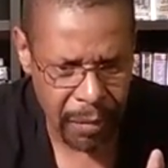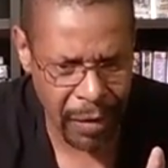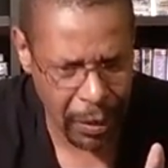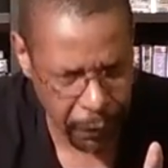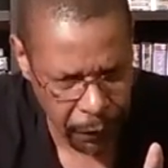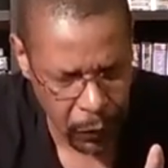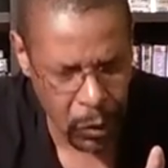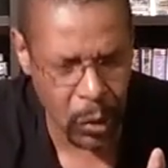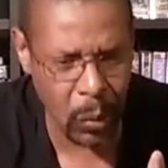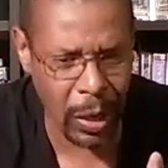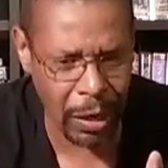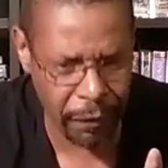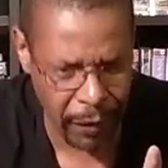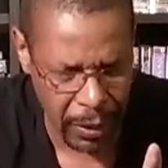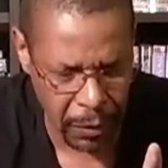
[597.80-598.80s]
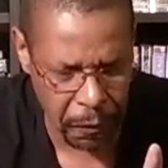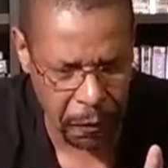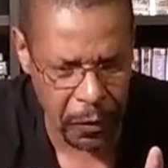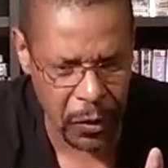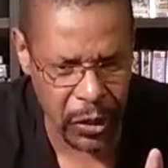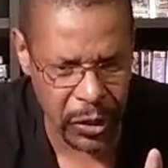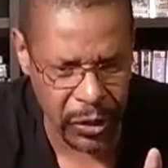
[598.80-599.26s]
Fatal Fury 1, Fatal
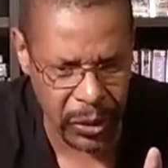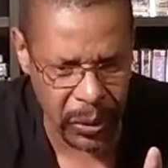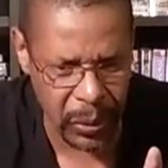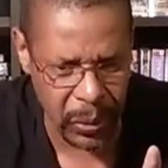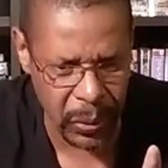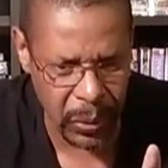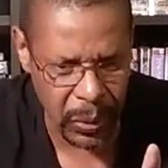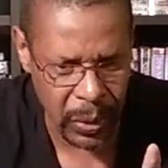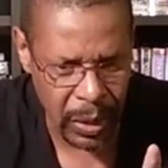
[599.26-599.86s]
Fury 2,